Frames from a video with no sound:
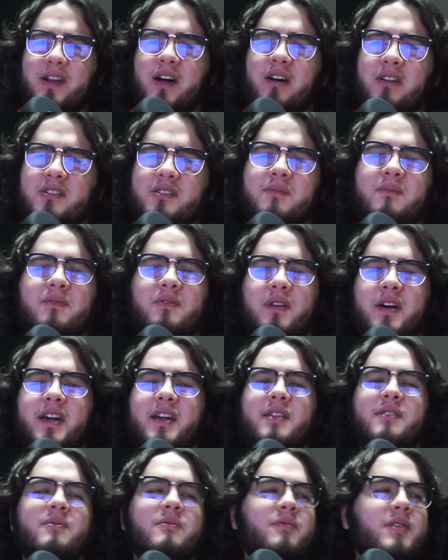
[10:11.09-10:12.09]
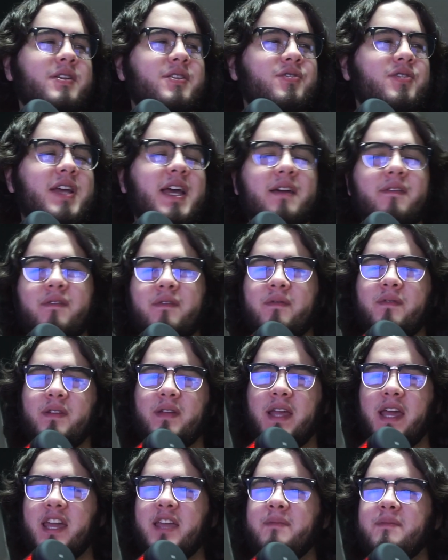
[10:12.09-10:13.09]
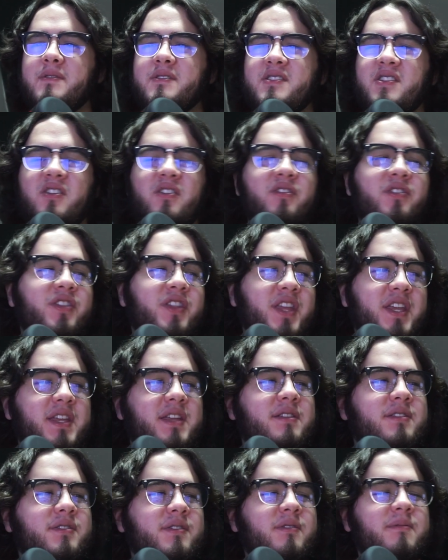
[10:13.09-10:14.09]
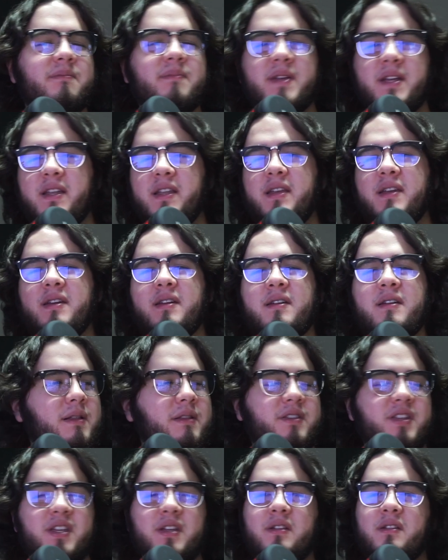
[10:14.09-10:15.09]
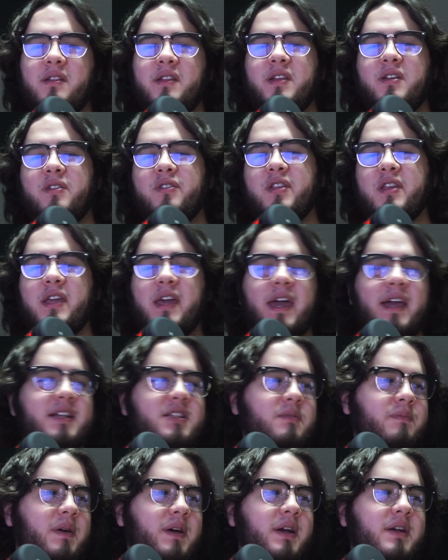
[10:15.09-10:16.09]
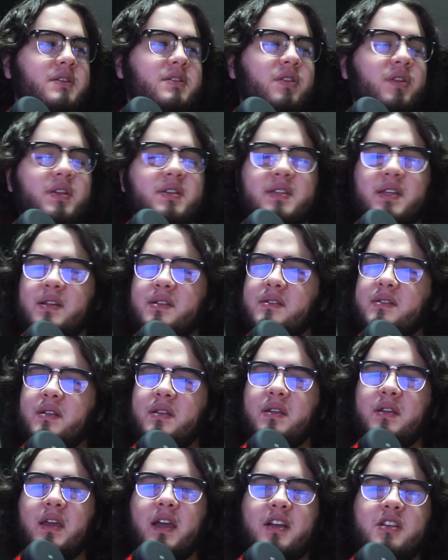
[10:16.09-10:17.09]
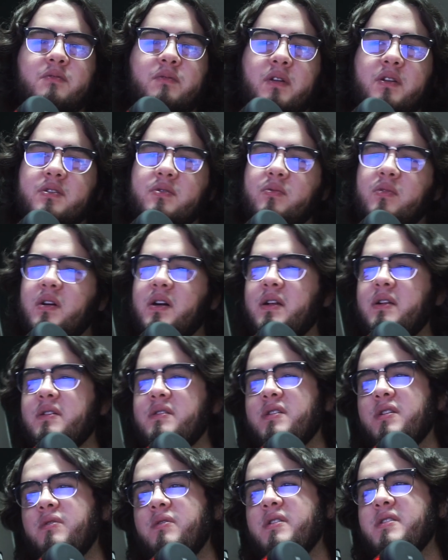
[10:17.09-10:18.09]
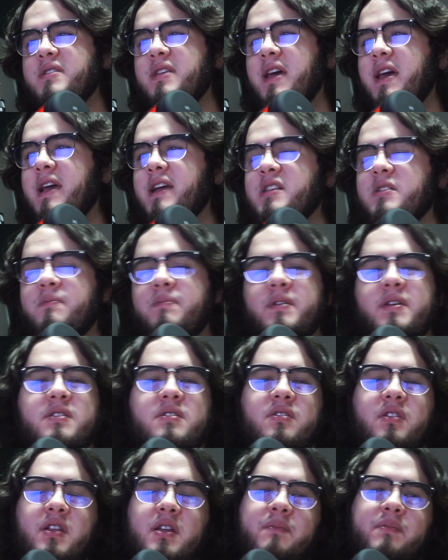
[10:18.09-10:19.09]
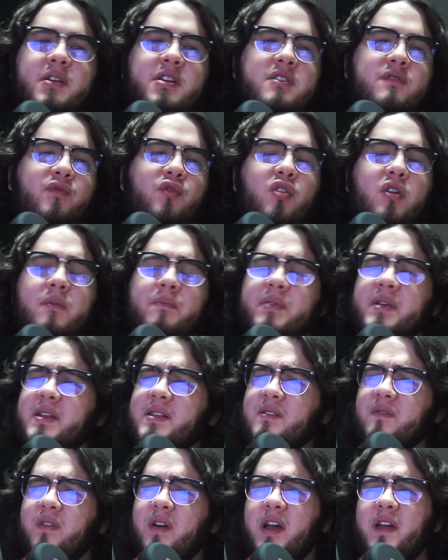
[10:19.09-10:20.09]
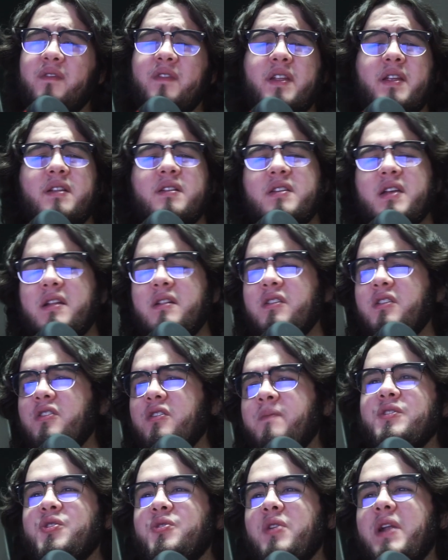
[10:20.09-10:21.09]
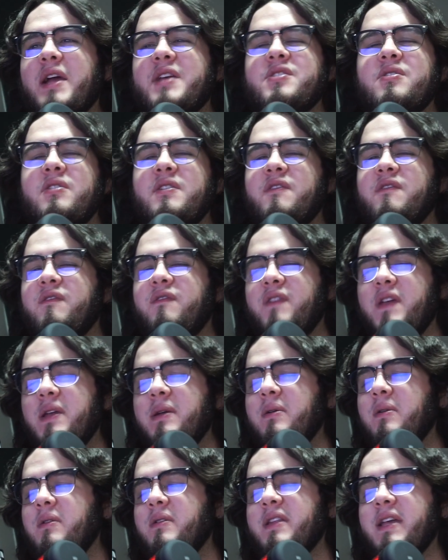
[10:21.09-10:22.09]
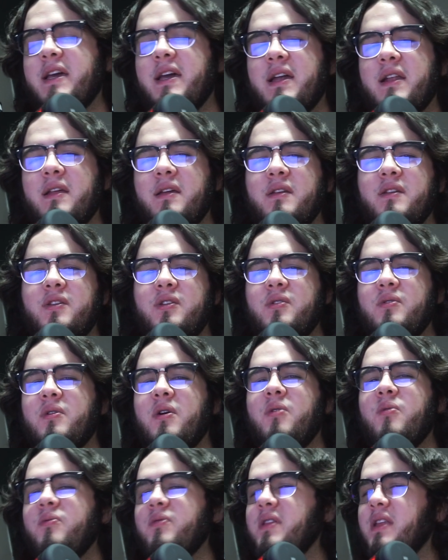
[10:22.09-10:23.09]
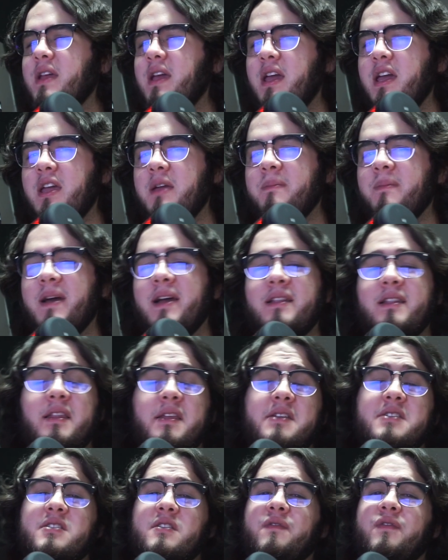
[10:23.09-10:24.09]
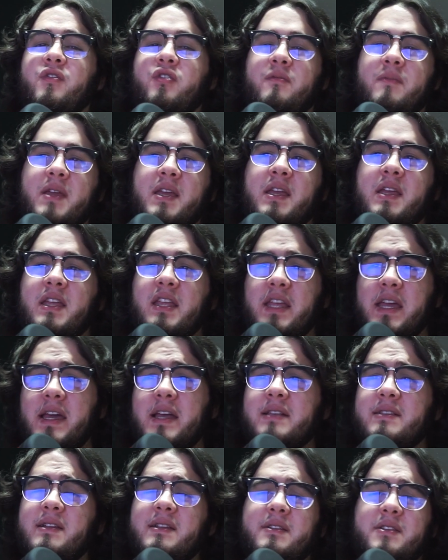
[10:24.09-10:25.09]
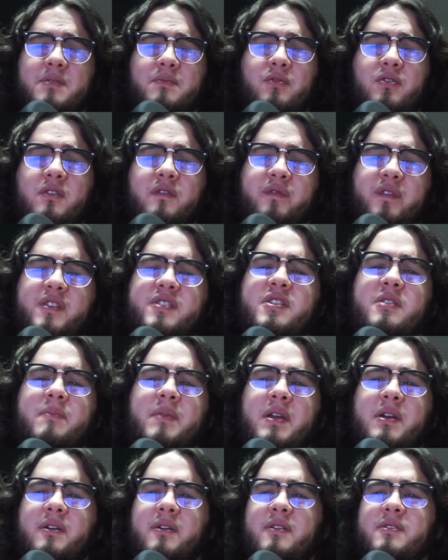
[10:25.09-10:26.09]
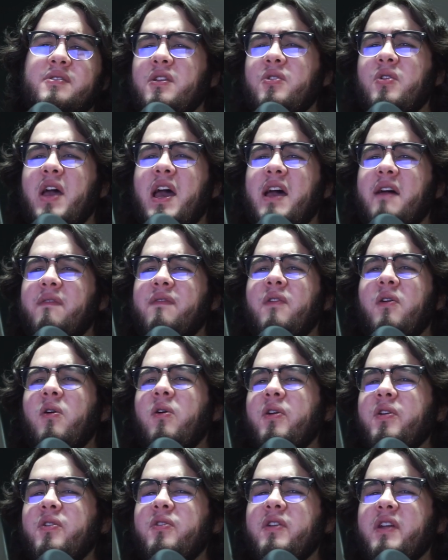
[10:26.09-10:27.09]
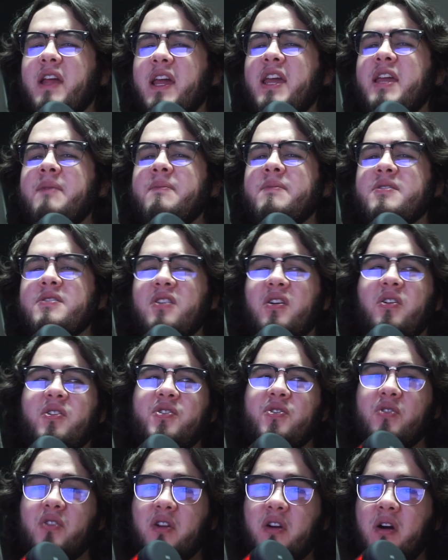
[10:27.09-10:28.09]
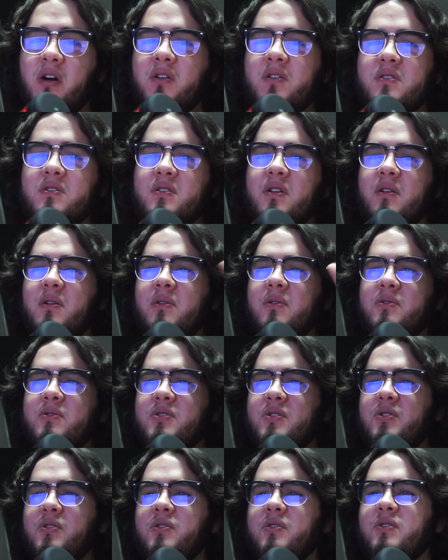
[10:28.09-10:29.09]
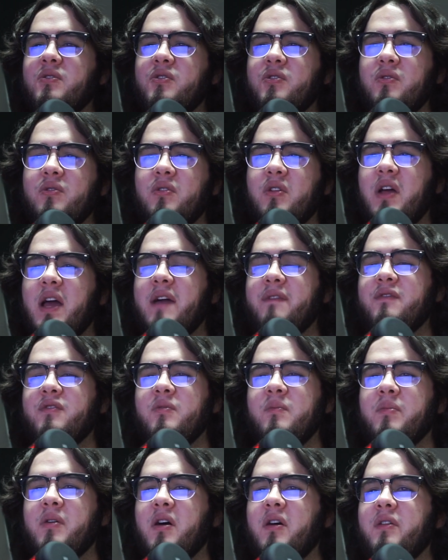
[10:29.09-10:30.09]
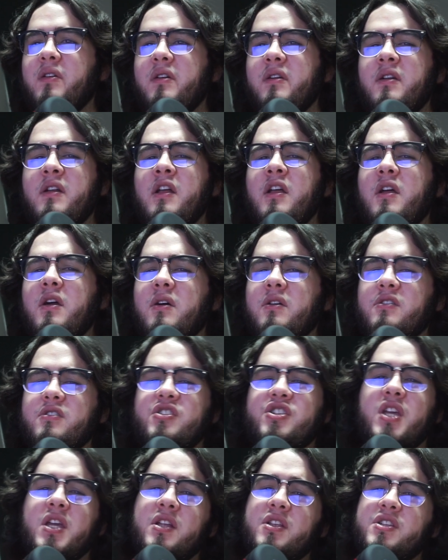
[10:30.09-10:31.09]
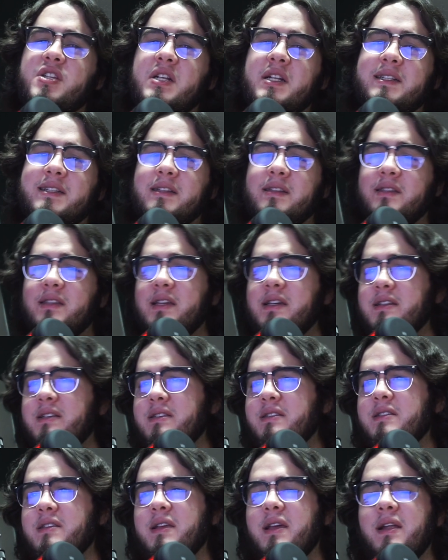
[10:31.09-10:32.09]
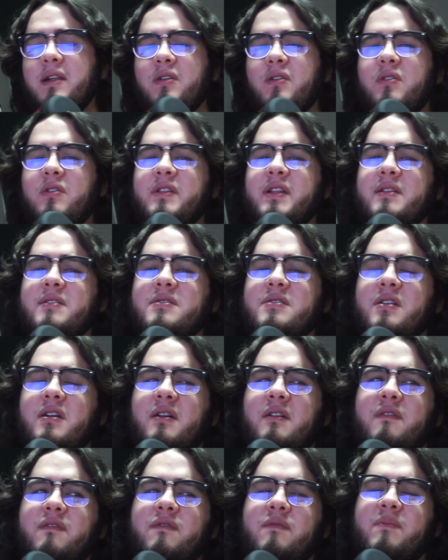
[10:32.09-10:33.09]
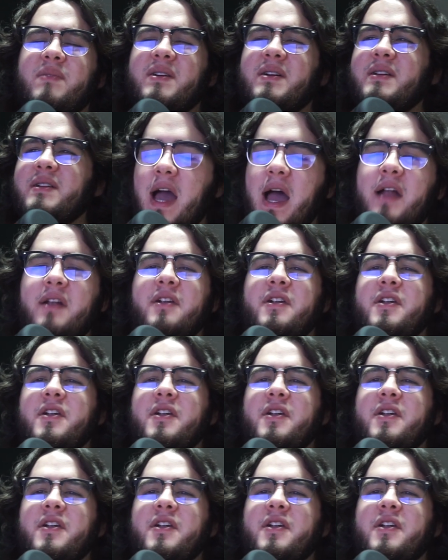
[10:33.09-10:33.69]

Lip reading: awesome, right? When you have games on digital media, digitally on the Xbox 360, Xbox One, Series X, PS3, PS4, PS5, Nintendo, you don't actually feel that you own the game, at least for me. Yes, it is more efficient because you have all your games on your console, so you don't have to bother on changing the disc and all that stuff, but I don't